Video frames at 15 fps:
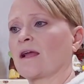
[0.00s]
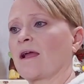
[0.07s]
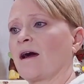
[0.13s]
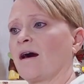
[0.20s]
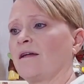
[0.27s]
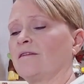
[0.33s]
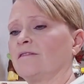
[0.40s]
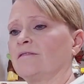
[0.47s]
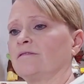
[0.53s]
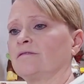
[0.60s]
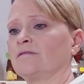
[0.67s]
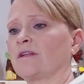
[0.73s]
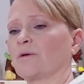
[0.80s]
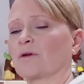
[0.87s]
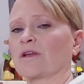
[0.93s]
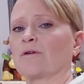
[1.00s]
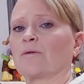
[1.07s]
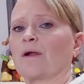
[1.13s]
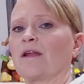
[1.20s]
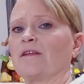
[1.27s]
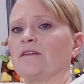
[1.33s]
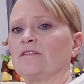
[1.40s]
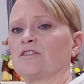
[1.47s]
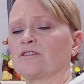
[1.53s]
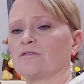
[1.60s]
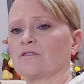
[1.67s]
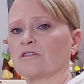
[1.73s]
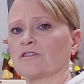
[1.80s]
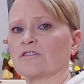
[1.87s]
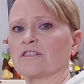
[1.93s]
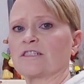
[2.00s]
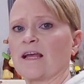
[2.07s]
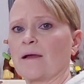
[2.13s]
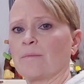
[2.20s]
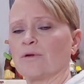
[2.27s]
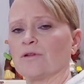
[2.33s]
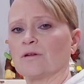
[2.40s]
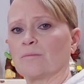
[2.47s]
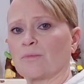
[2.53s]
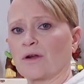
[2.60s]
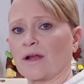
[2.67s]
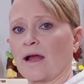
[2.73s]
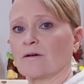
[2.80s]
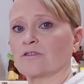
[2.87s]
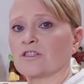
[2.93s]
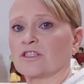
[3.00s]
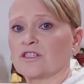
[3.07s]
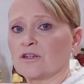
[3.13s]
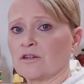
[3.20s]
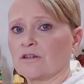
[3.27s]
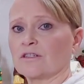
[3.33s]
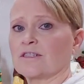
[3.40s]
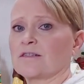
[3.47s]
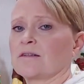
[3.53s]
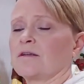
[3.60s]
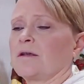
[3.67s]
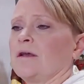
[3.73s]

and they were getting ready to clear the table and bring out dessert.